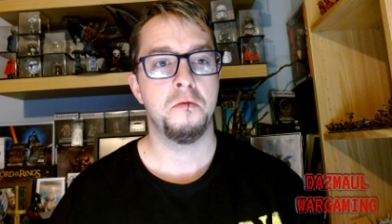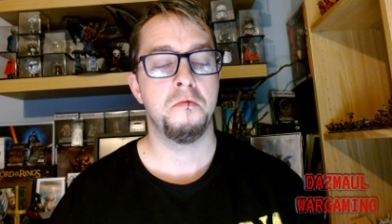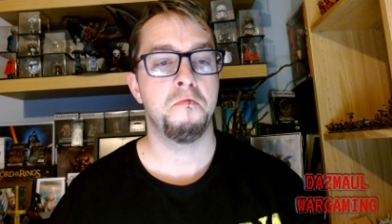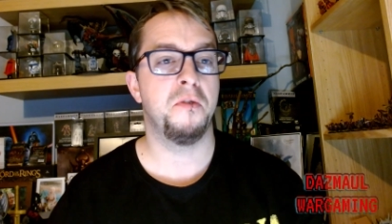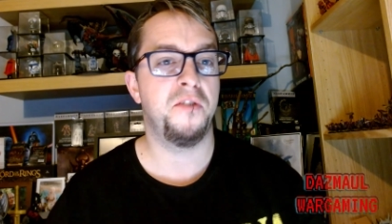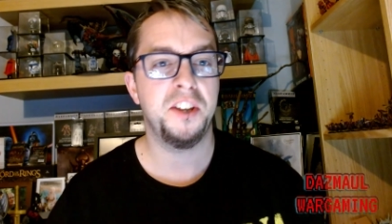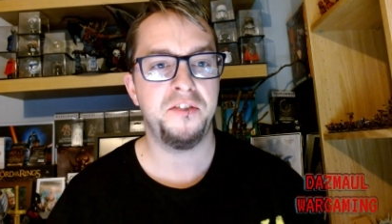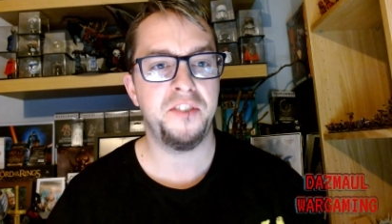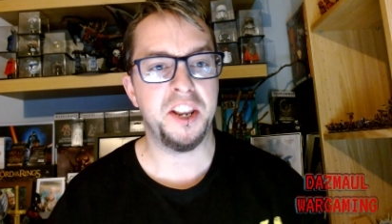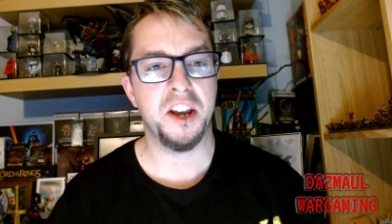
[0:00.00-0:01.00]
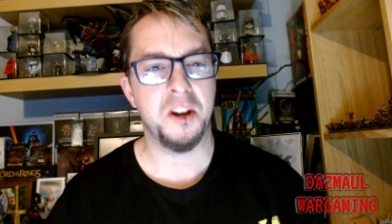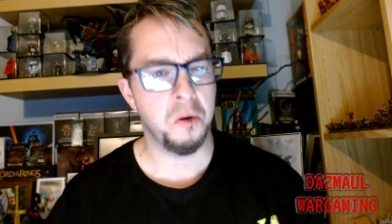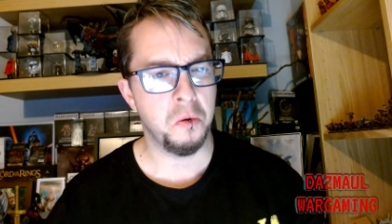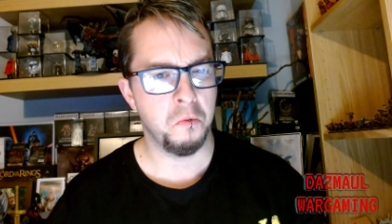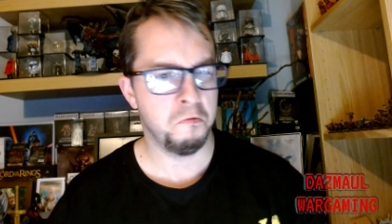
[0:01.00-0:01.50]
But for this
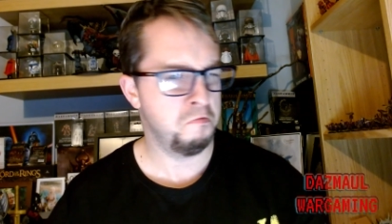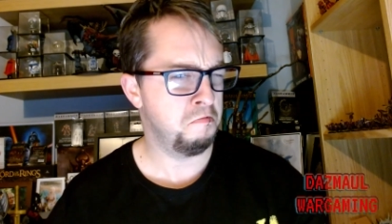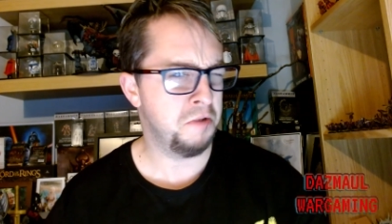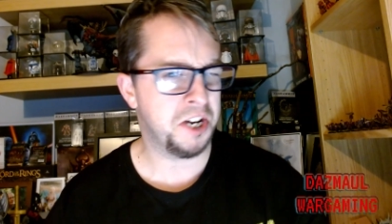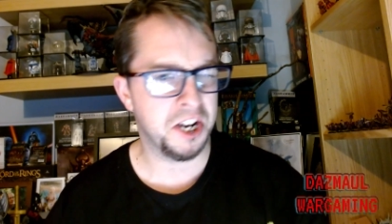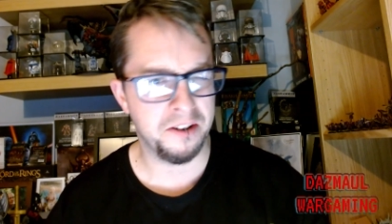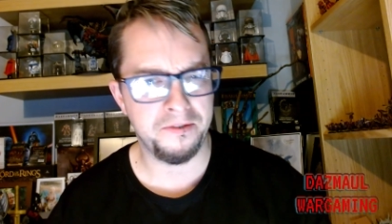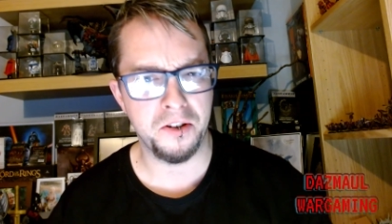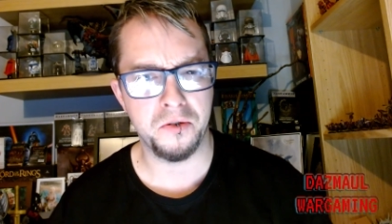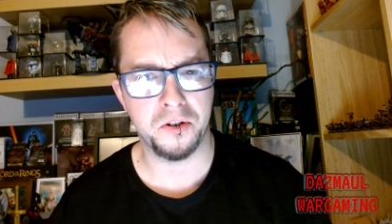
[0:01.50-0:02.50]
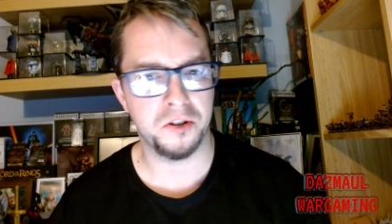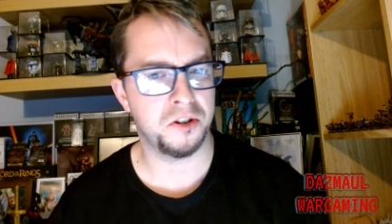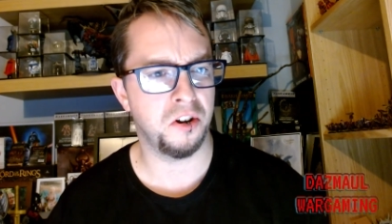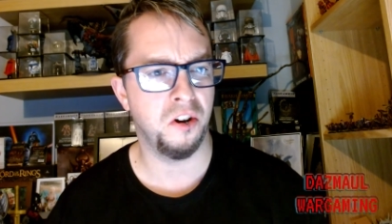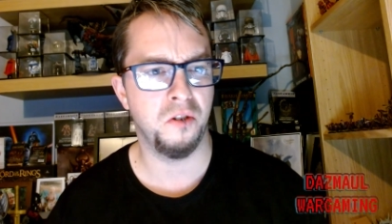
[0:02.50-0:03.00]
video, we're going to focus
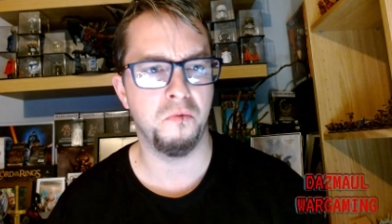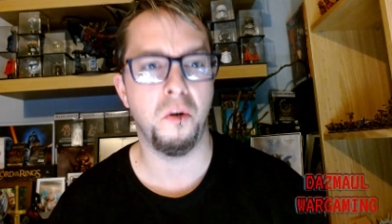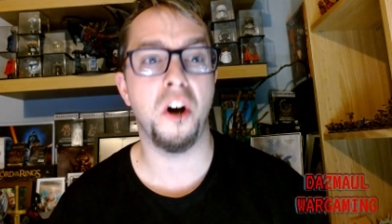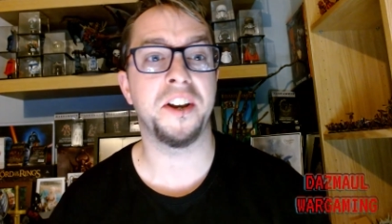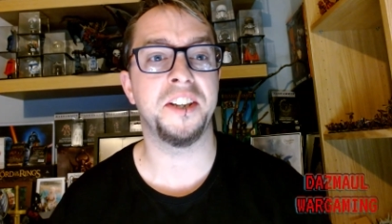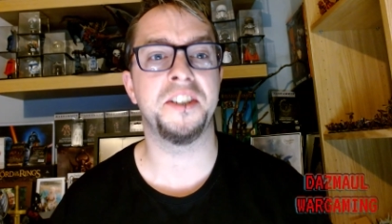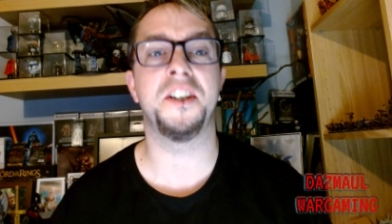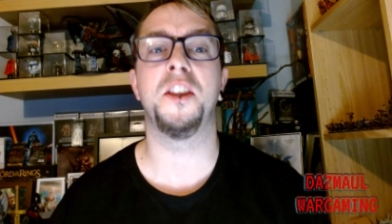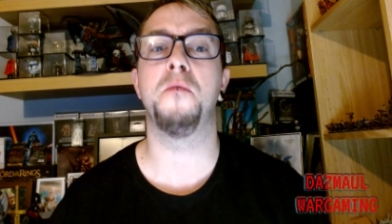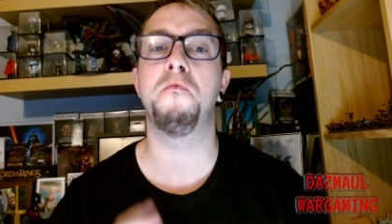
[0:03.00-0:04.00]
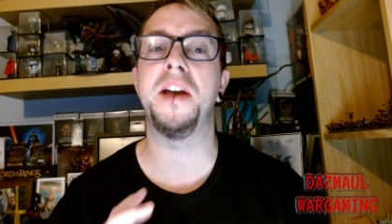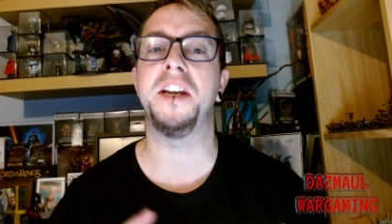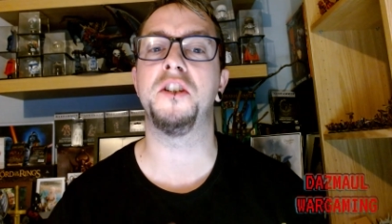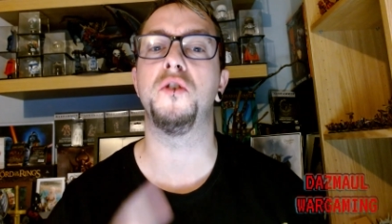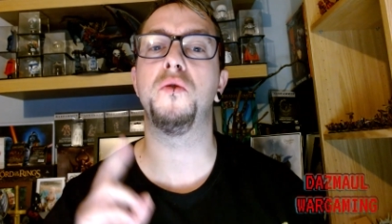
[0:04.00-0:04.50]
on what I consider the main
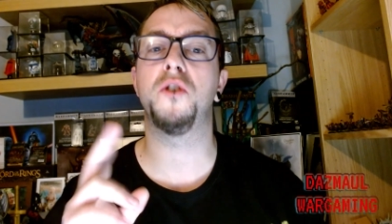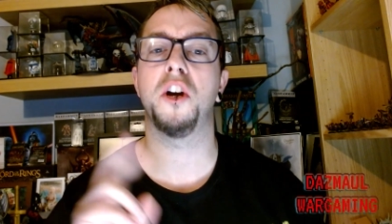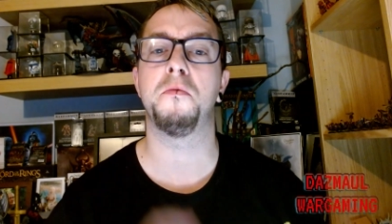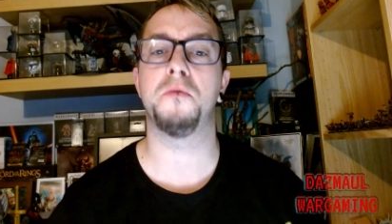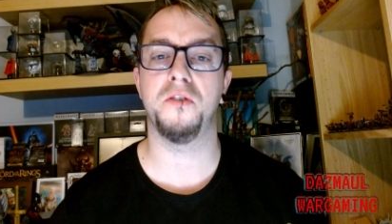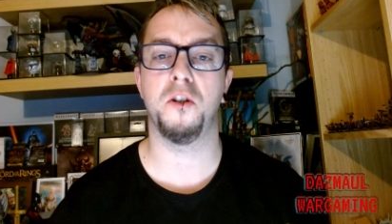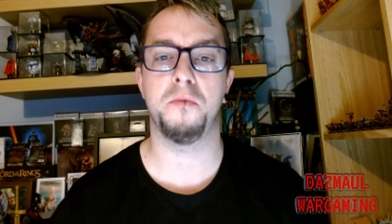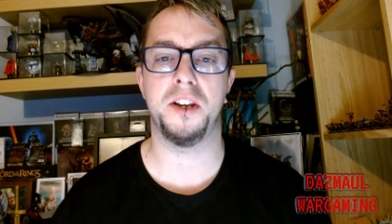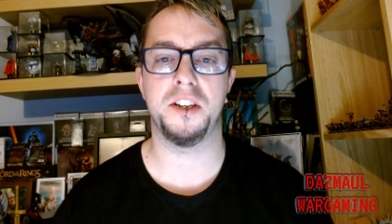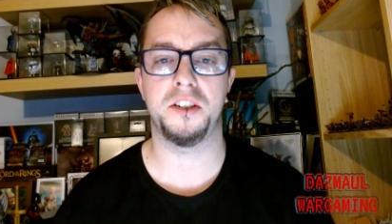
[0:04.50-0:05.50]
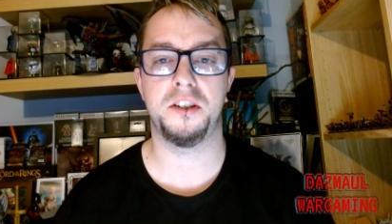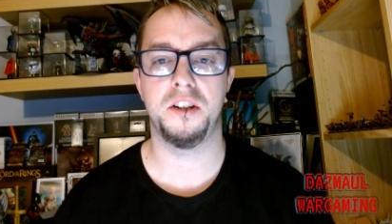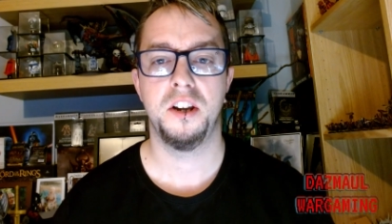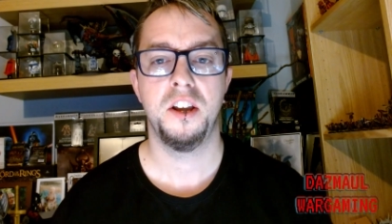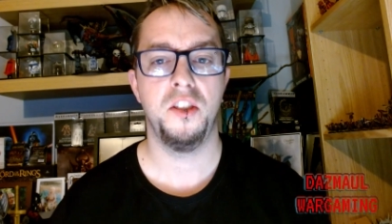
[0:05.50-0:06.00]
two types of hobbyists:
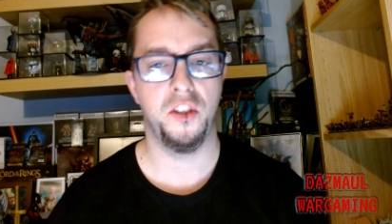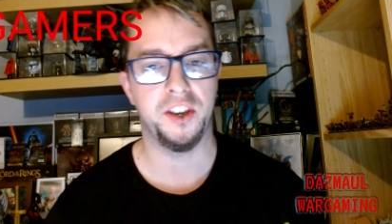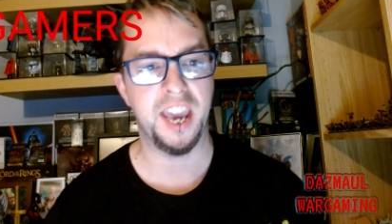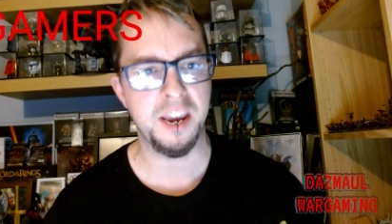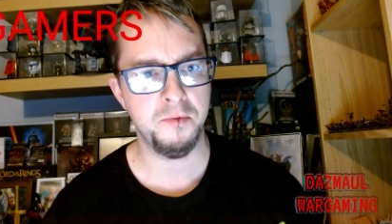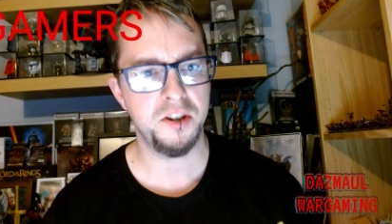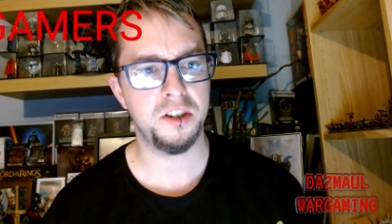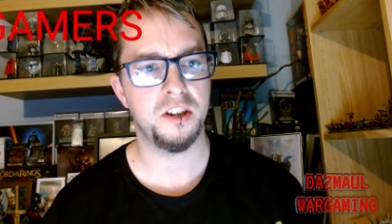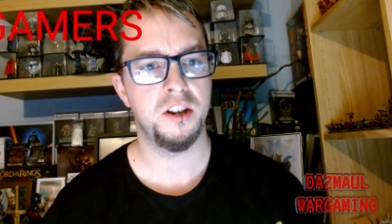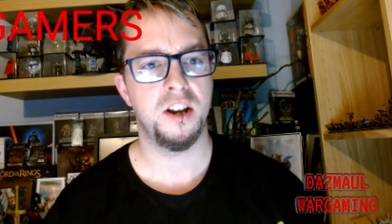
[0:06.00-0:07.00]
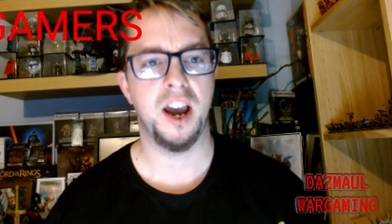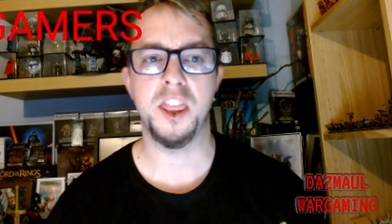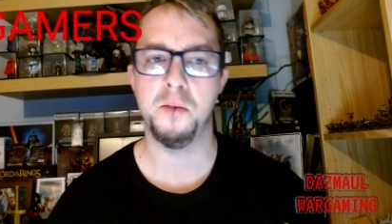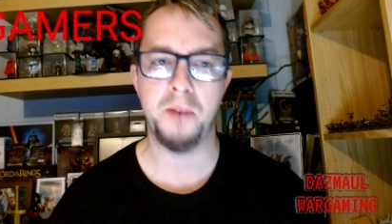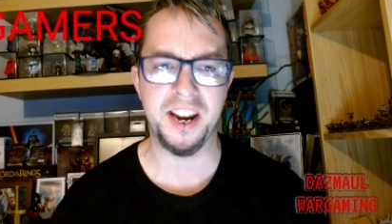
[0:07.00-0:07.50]
the gamers and
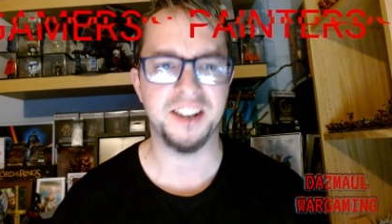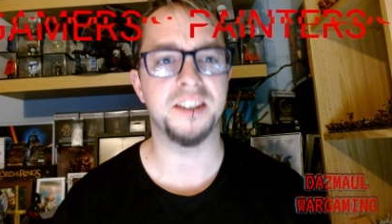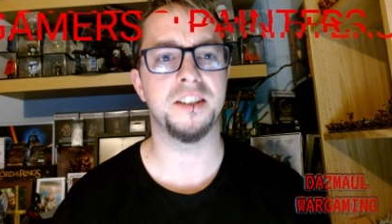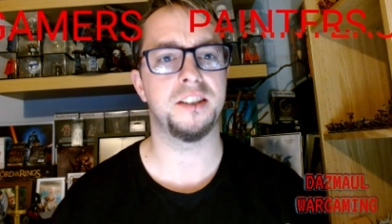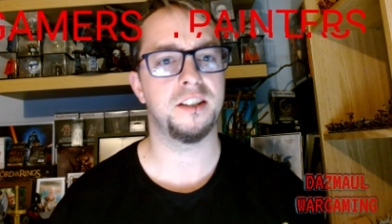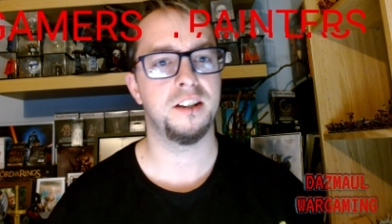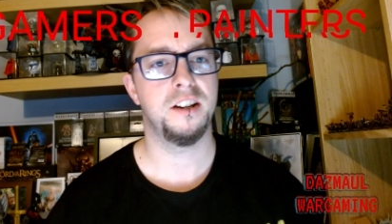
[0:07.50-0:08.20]
the painters.